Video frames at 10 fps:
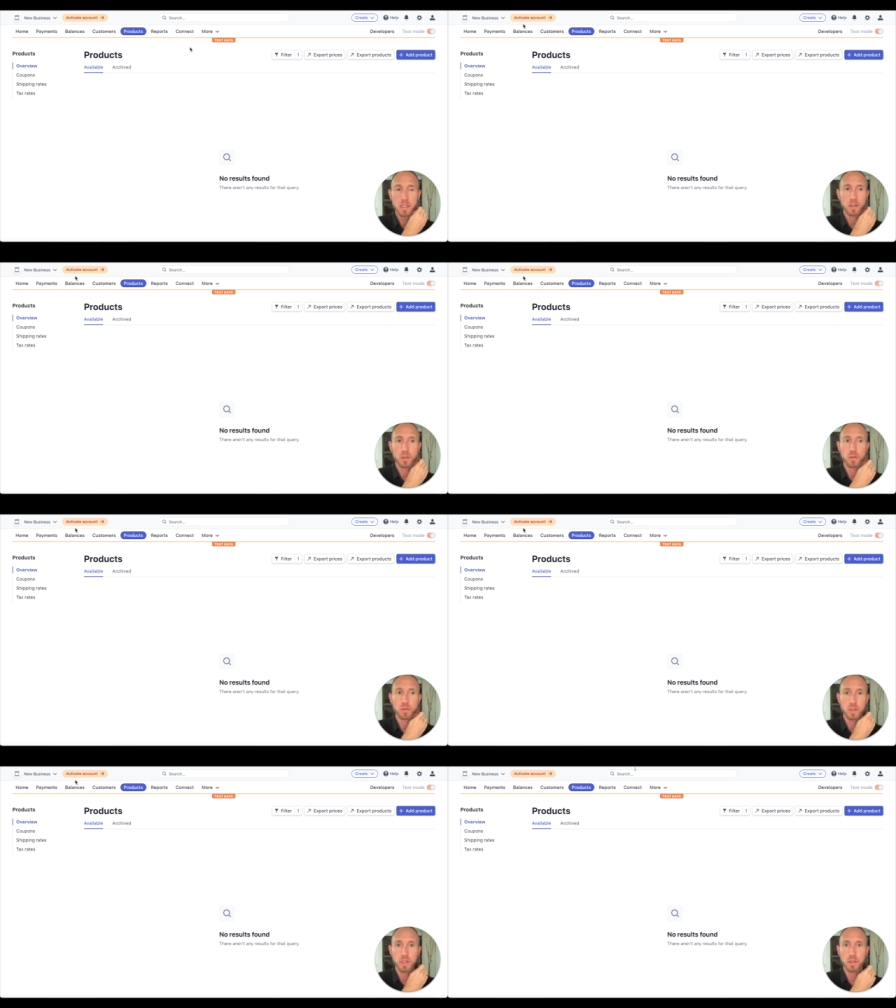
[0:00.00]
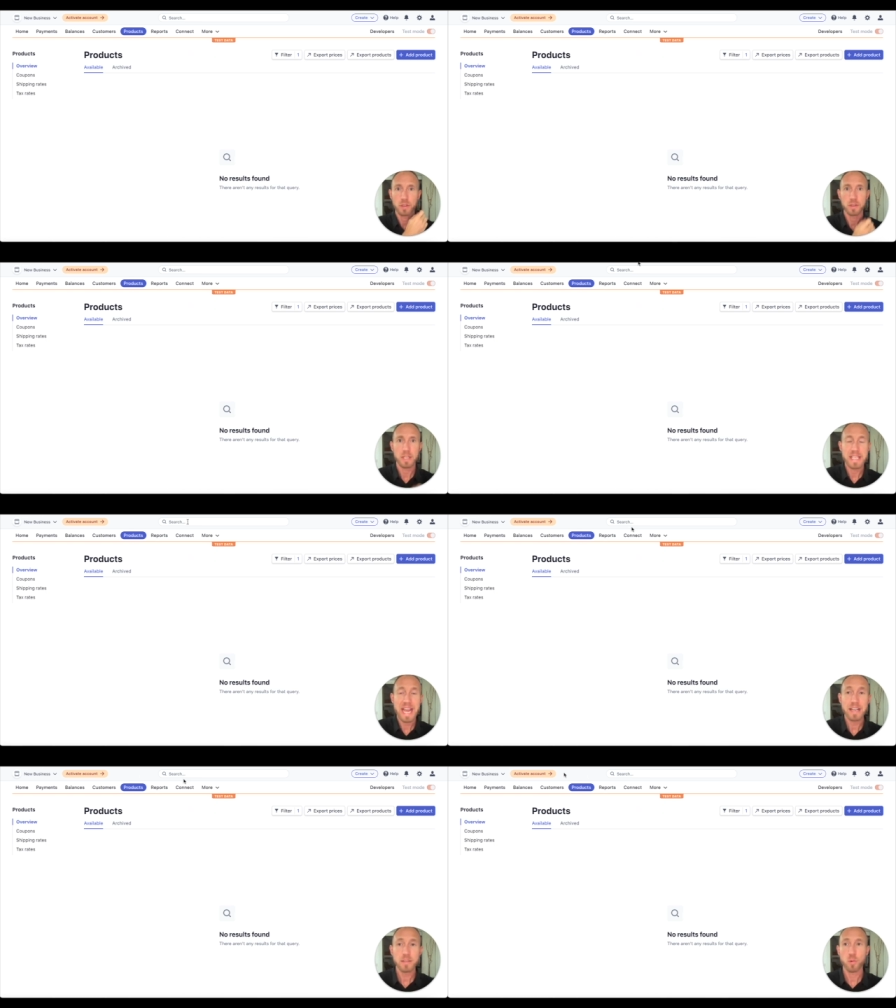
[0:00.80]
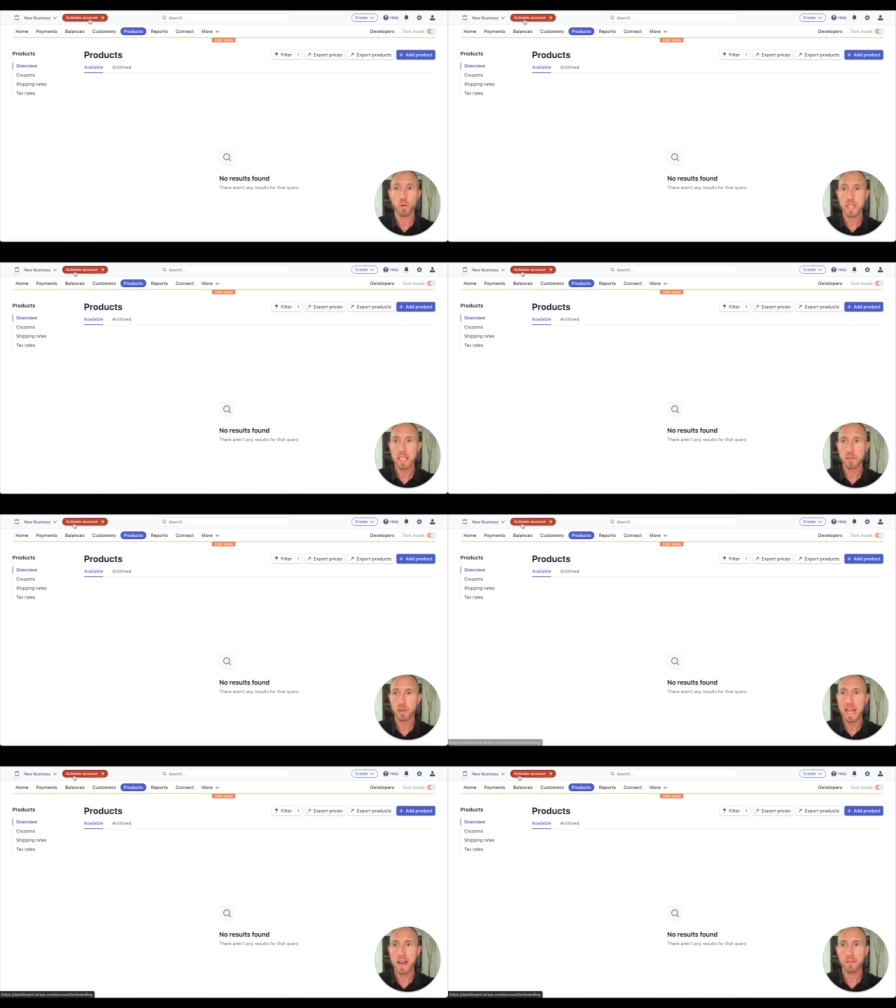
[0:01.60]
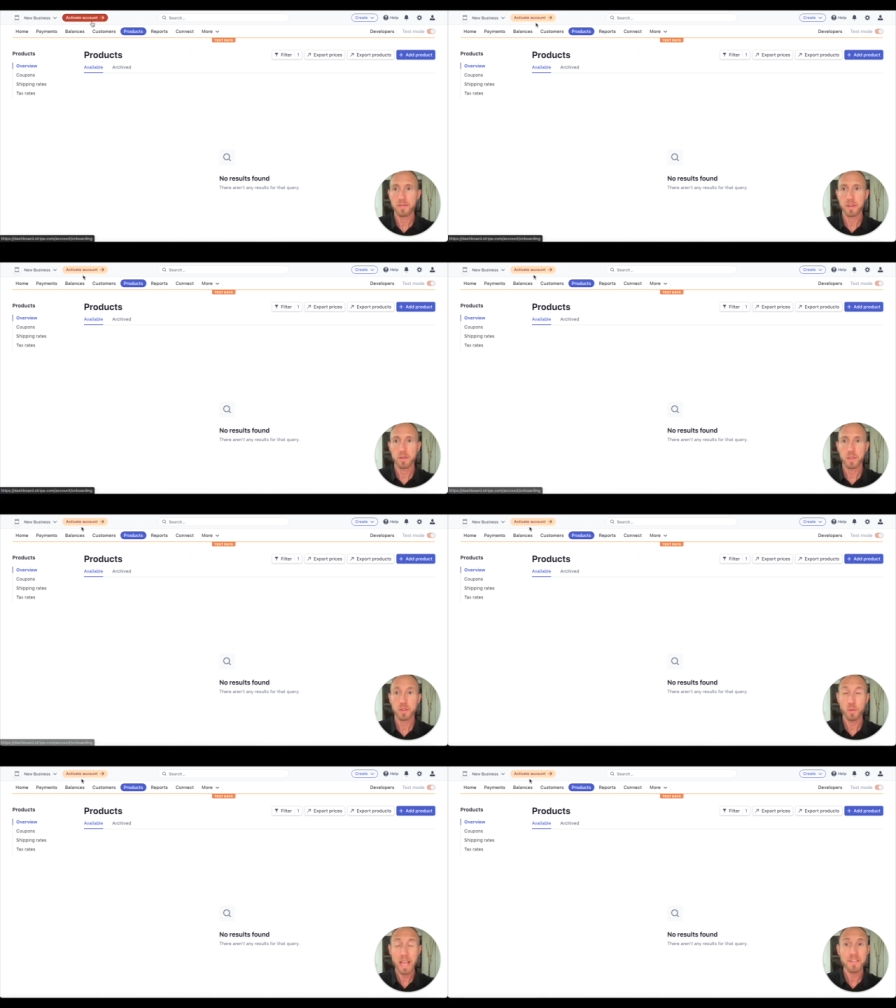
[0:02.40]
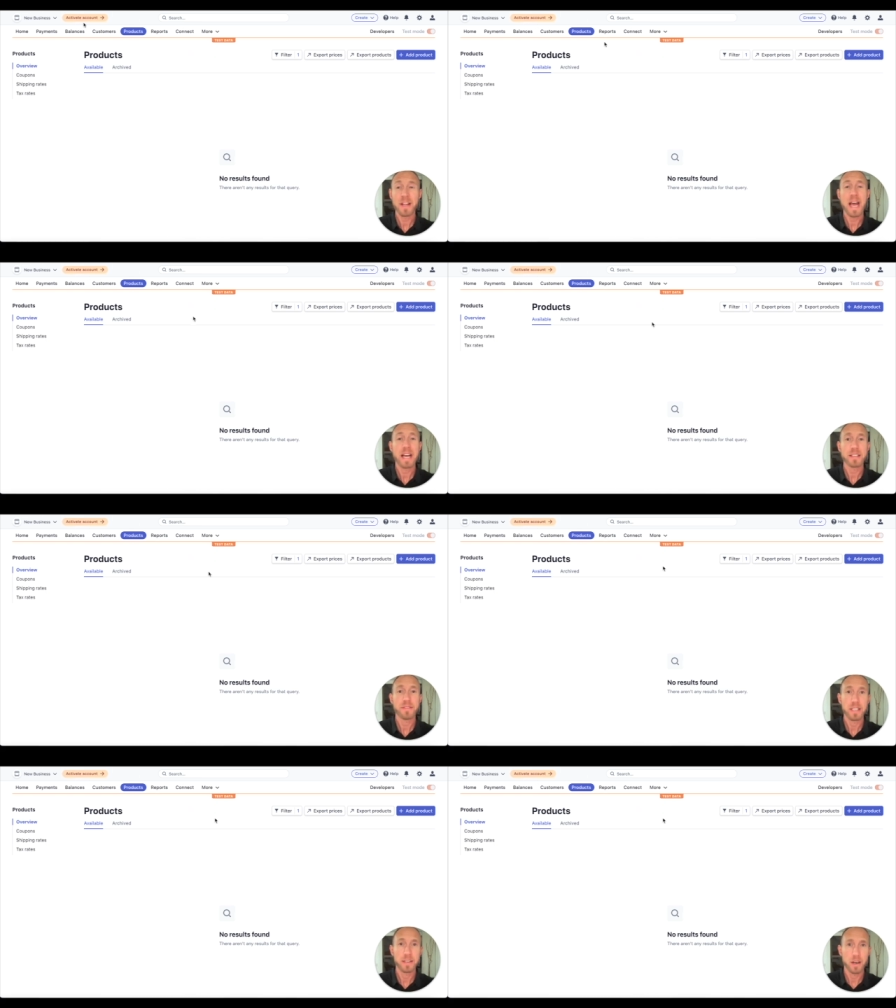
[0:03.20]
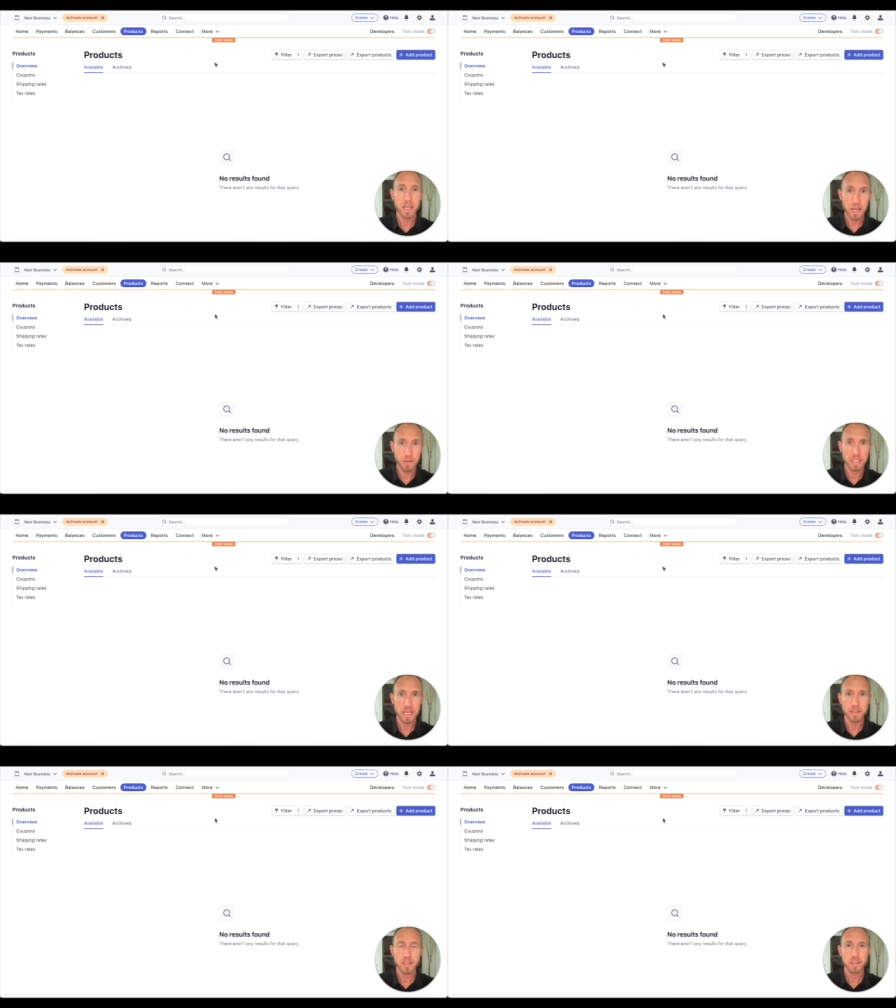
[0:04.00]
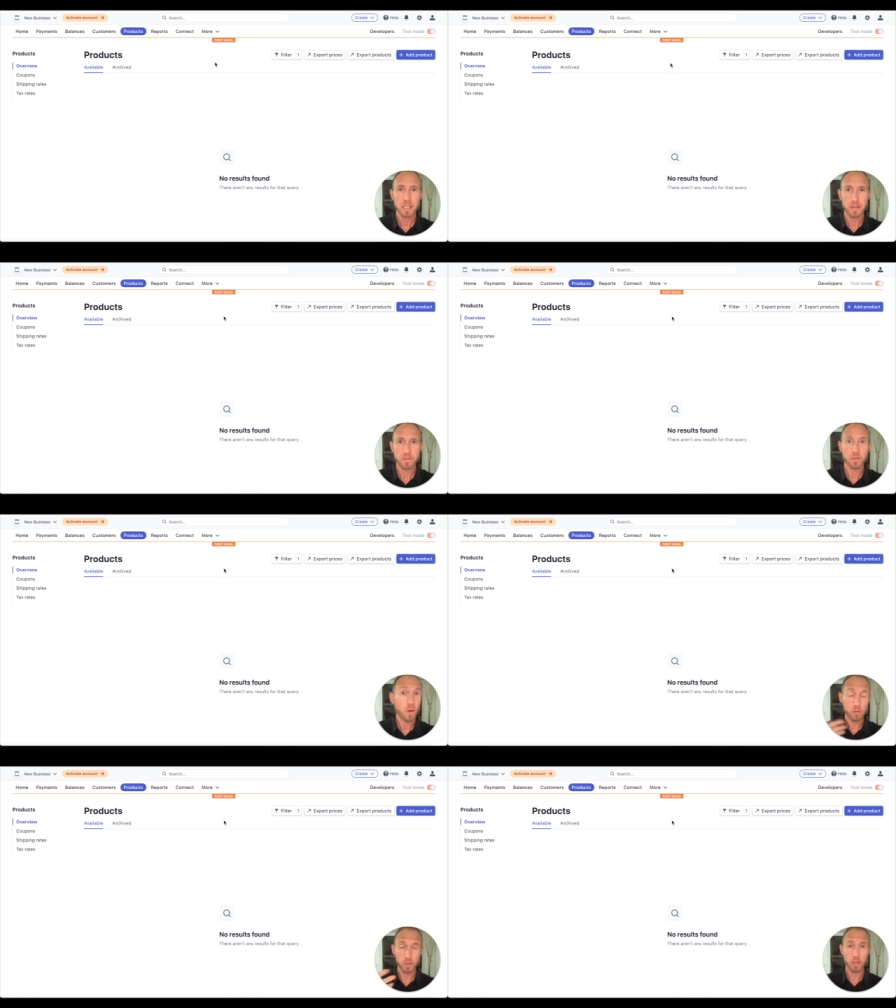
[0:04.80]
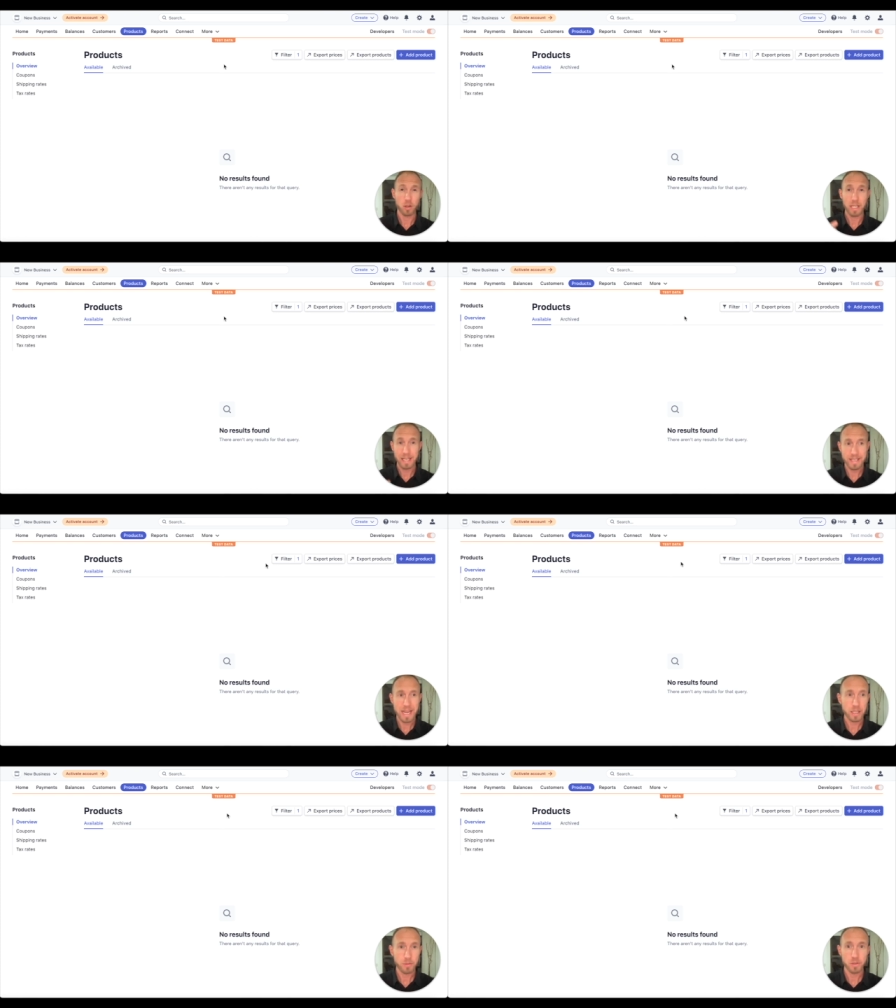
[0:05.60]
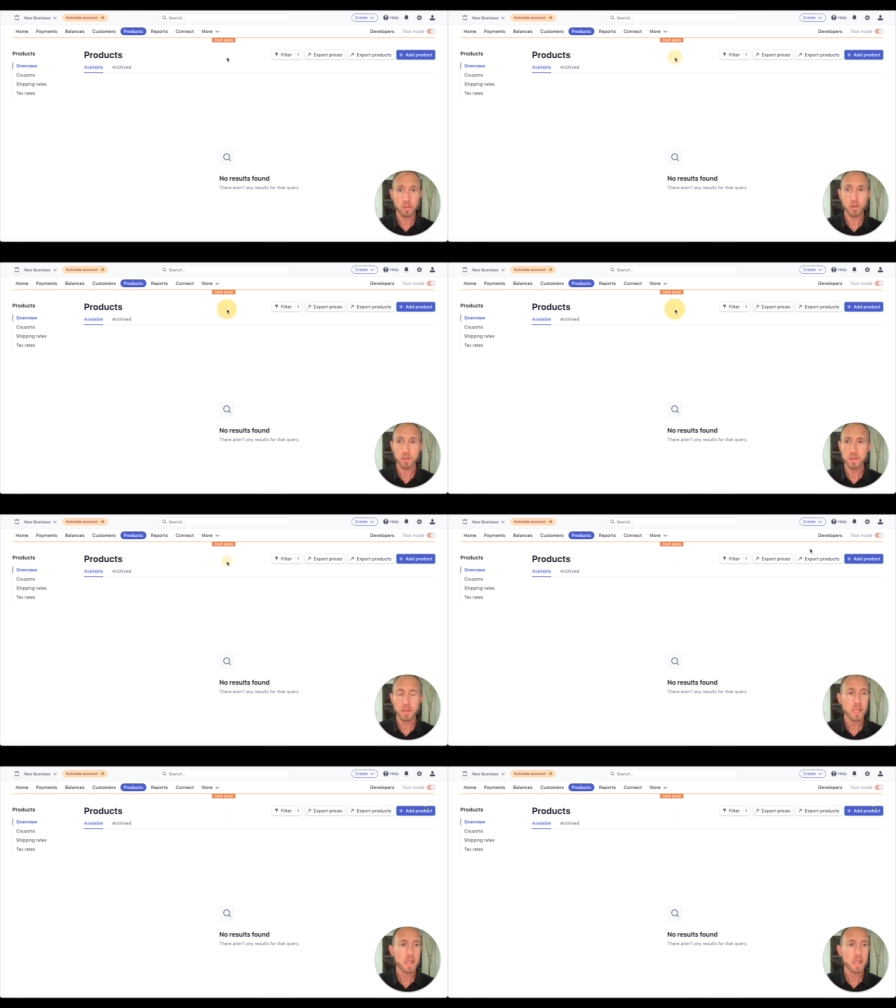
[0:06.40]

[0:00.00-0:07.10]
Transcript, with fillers: you the dashboard that you'll have because we have not activated our account yet if you're following along exactly with the course